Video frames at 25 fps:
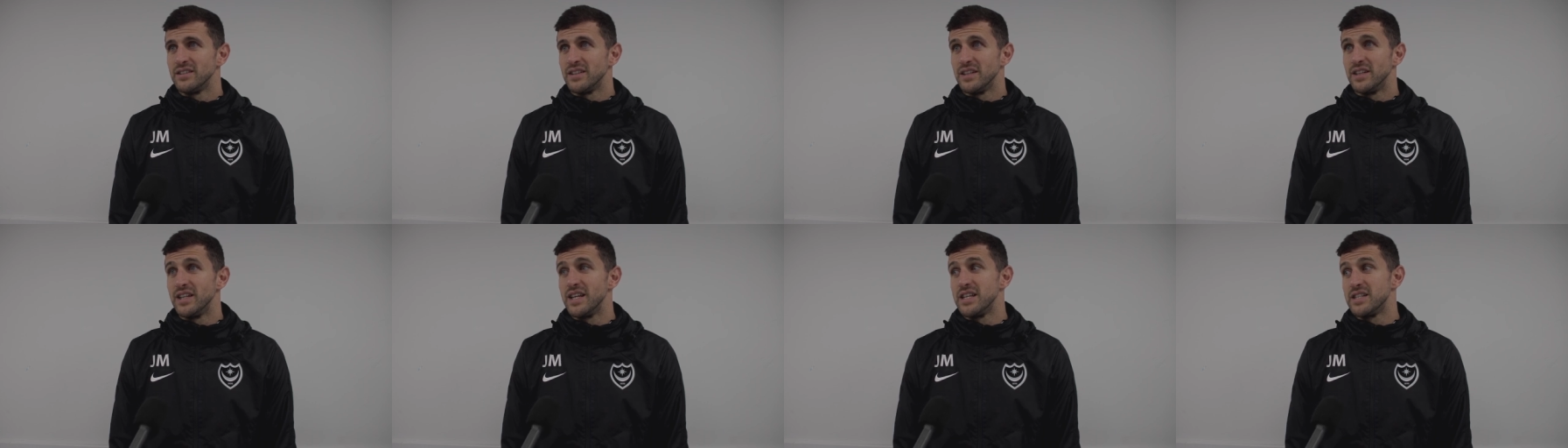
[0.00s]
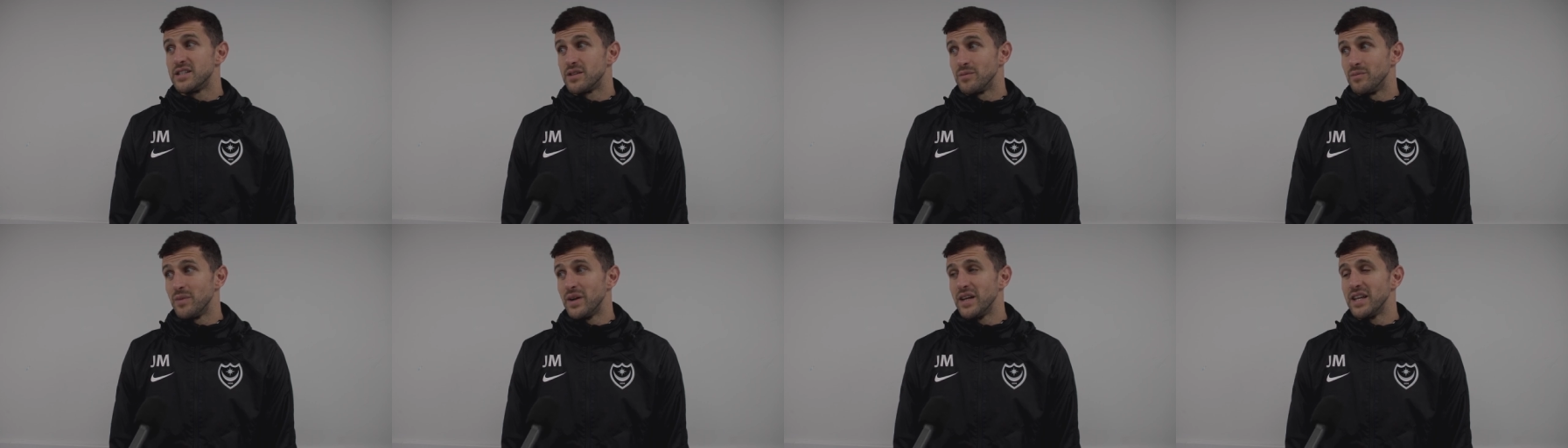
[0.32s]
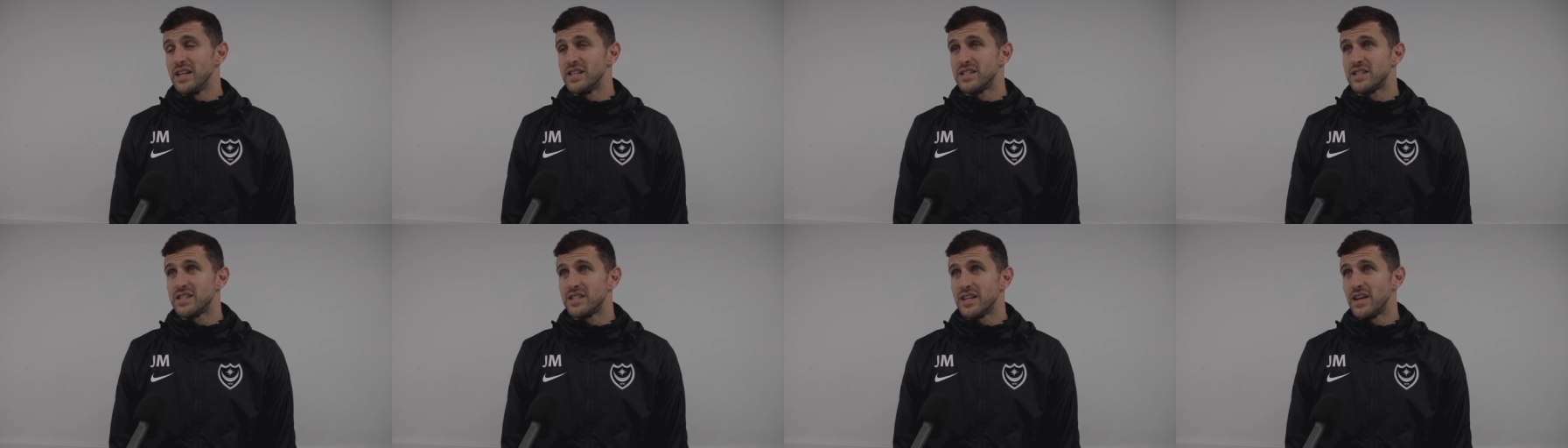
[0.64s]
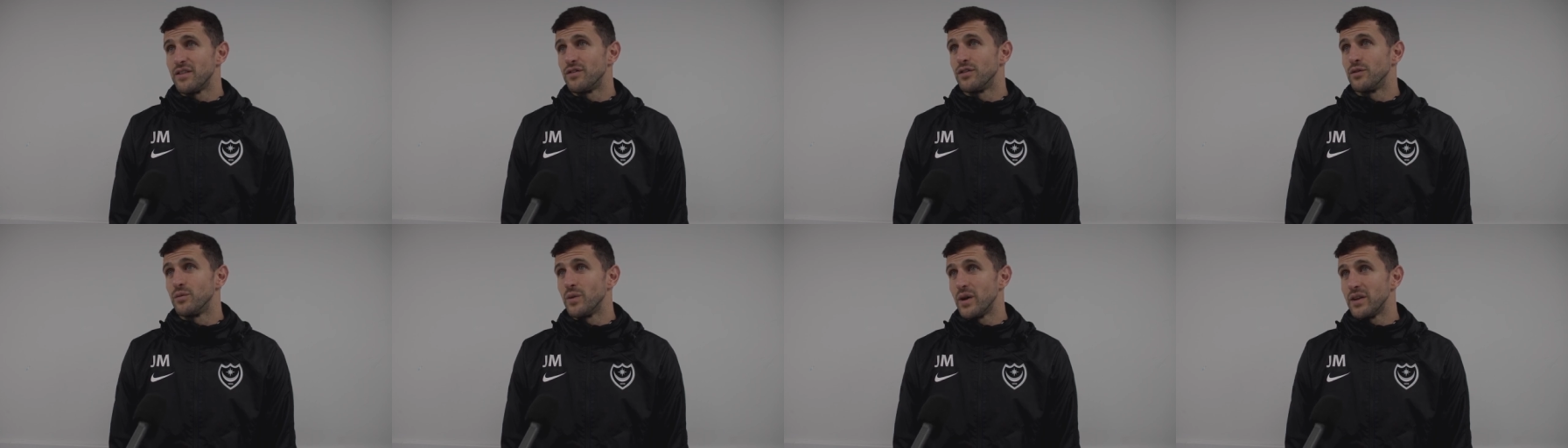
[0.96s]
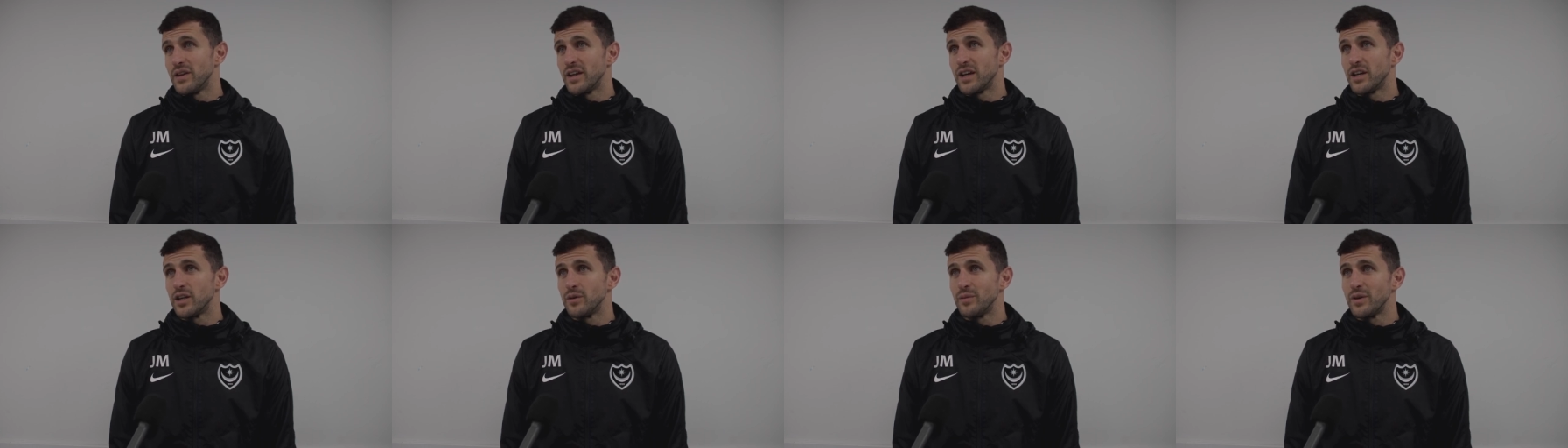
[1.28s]
need some minutes if and when
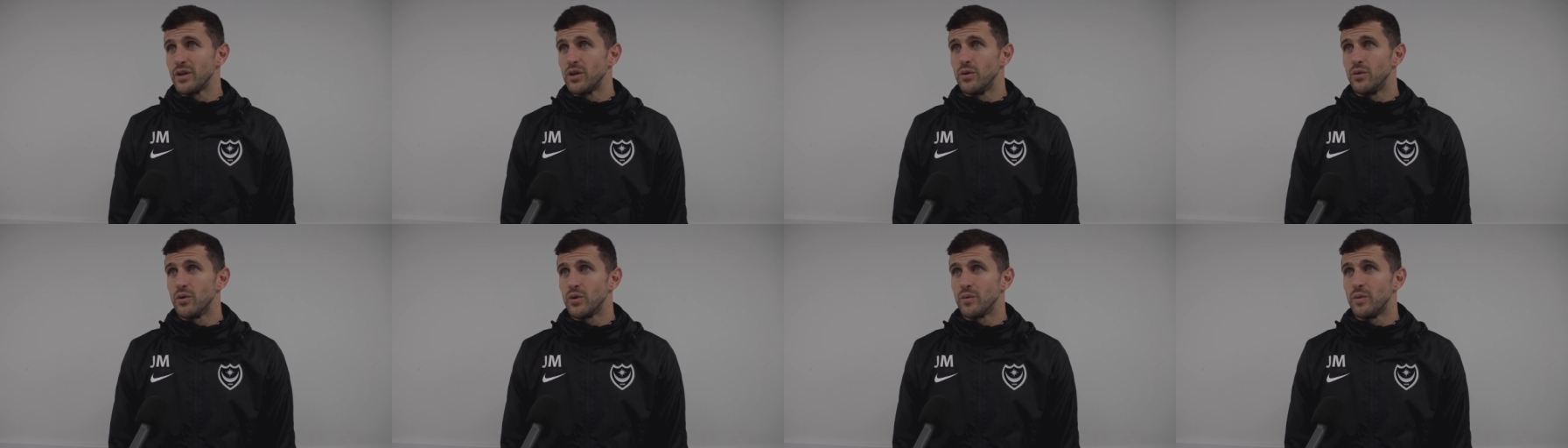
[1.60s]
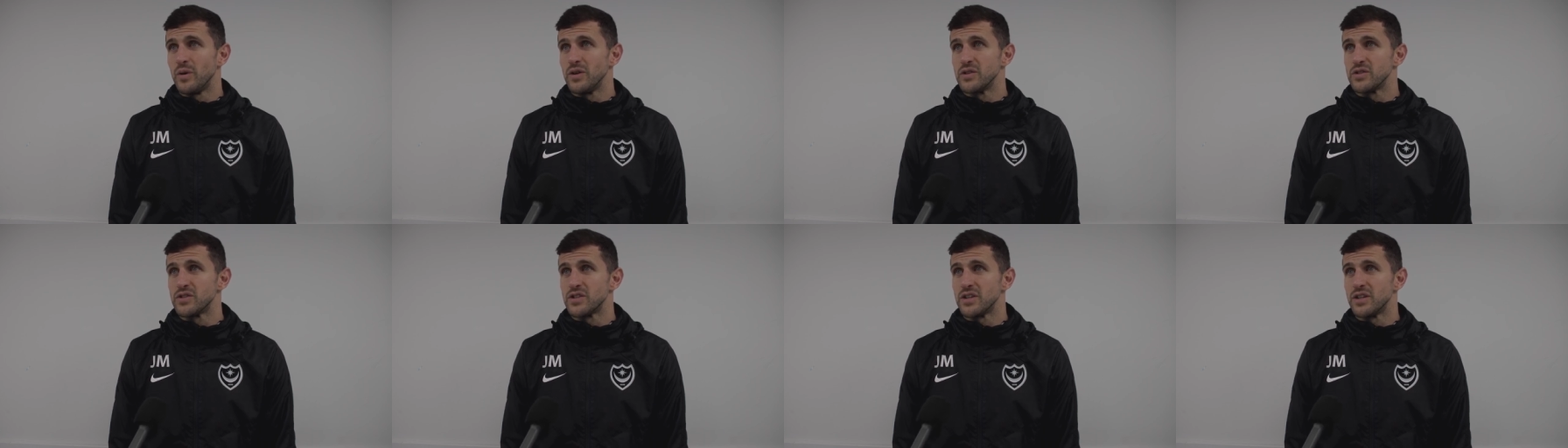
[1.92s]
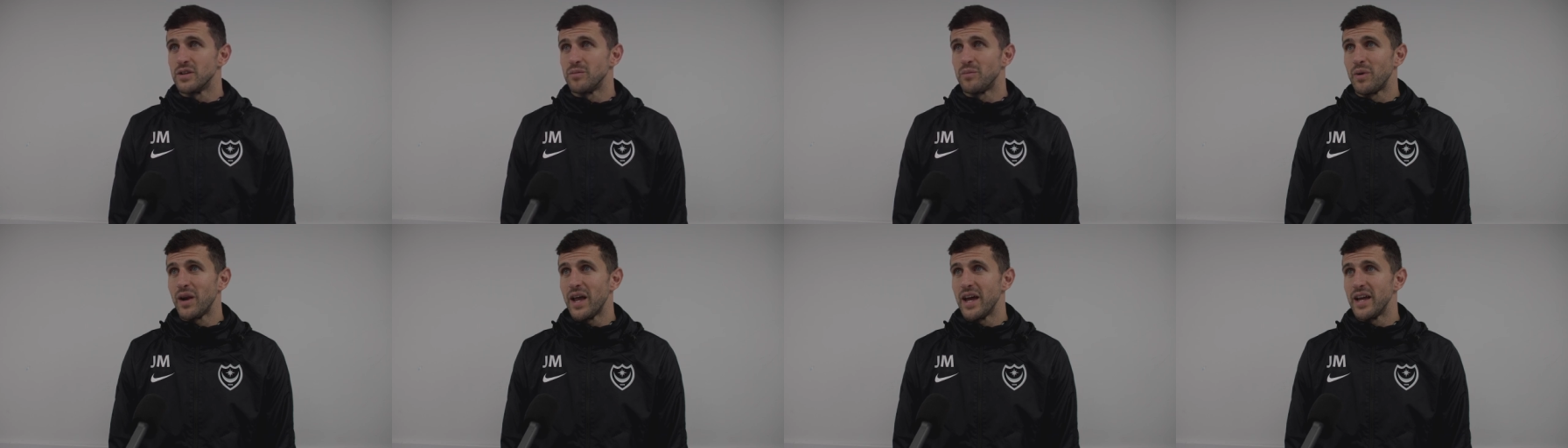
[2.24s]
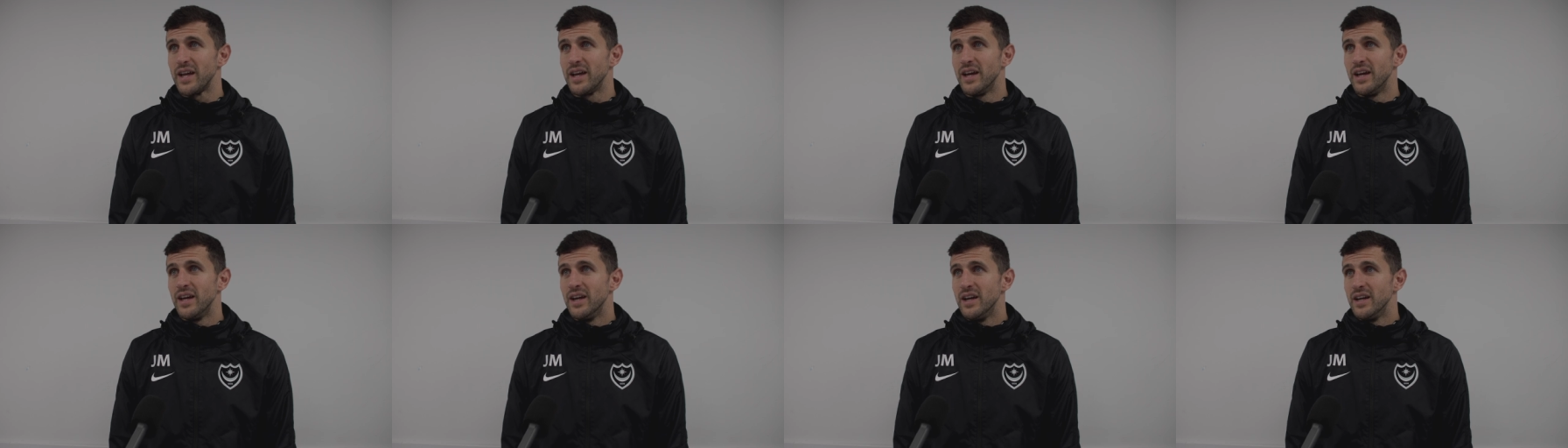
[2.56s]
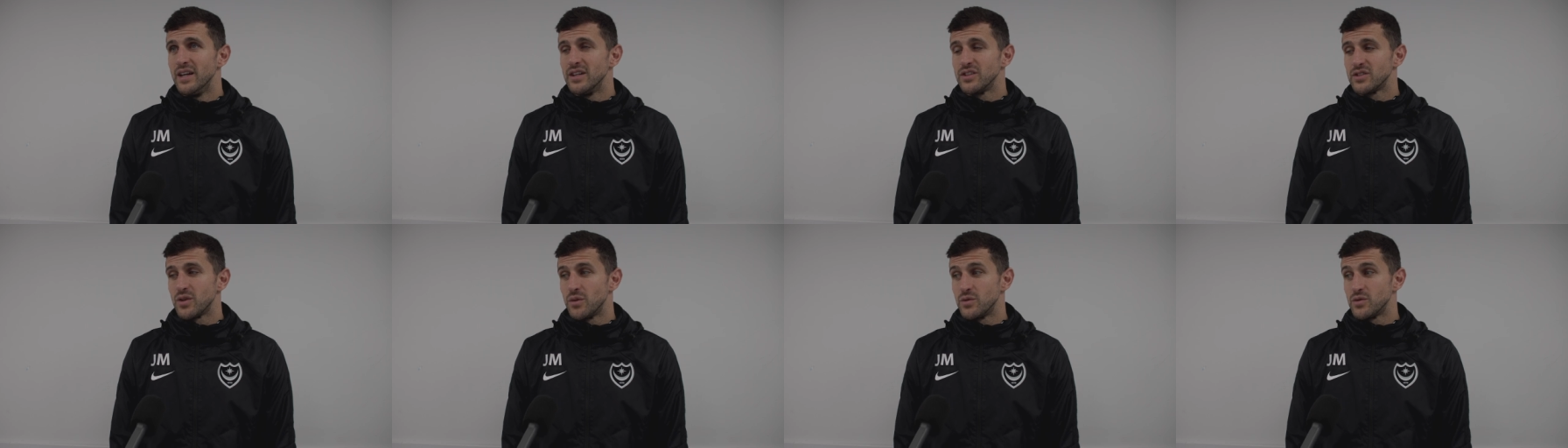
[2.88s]
they're going to be called upon to play.
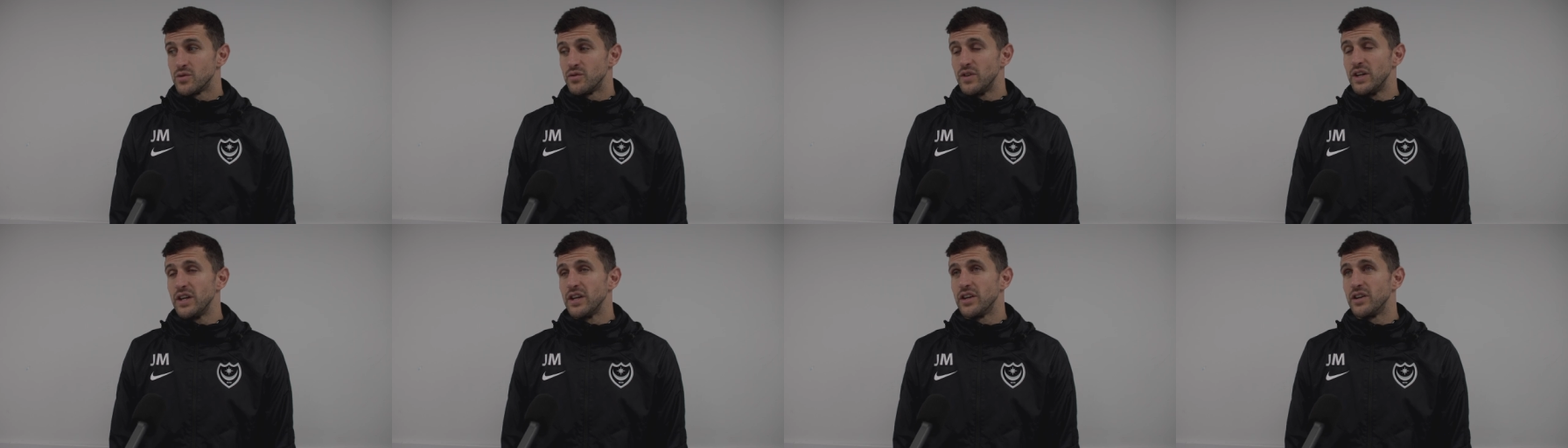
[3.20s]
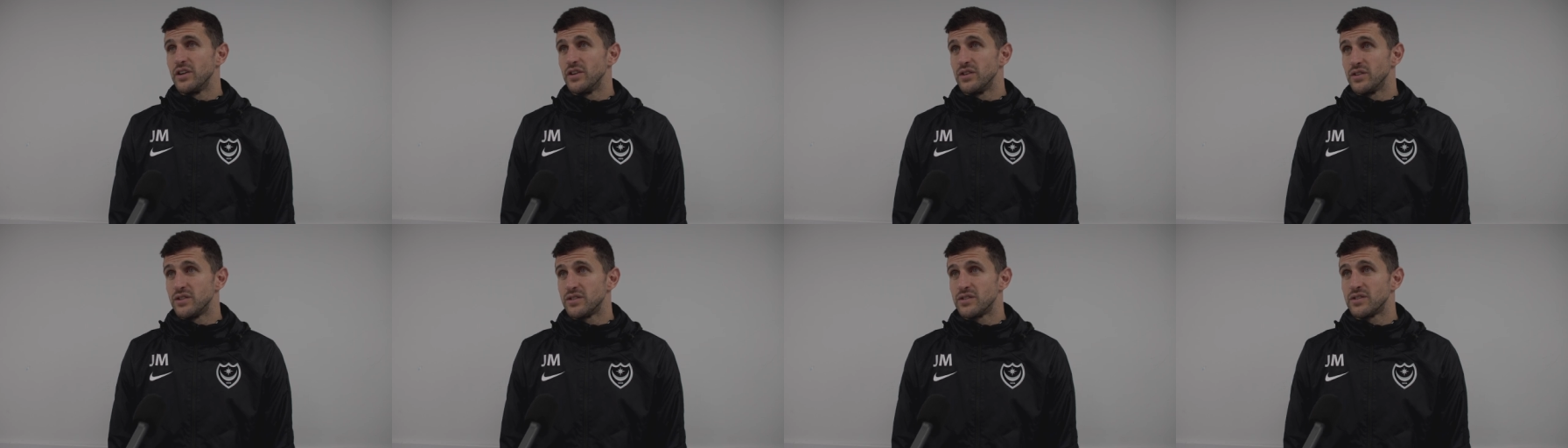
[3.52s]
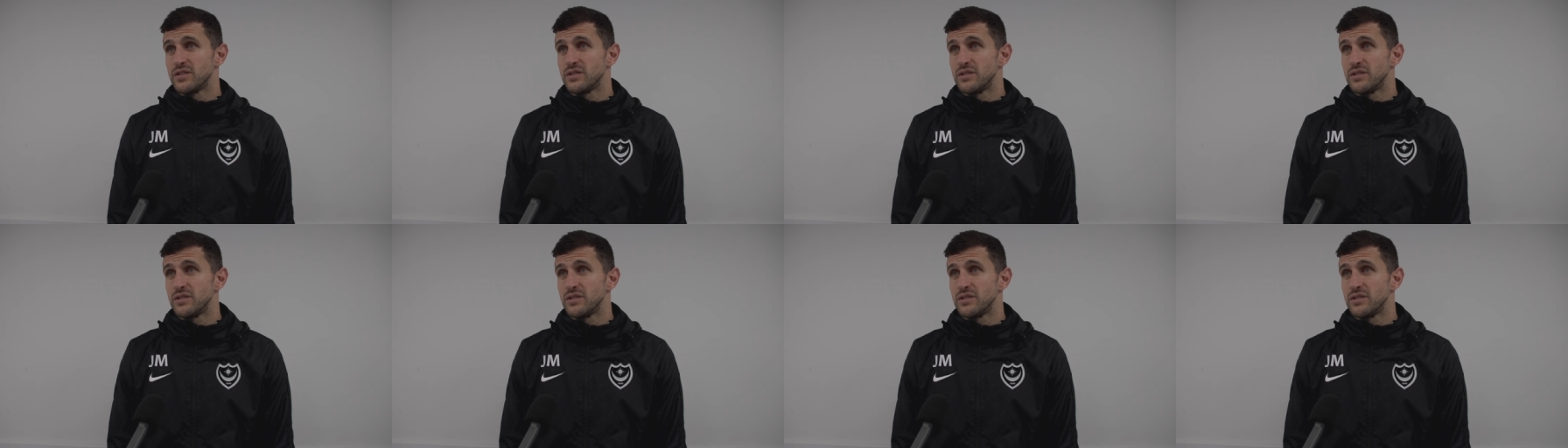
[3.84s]
So it was a really good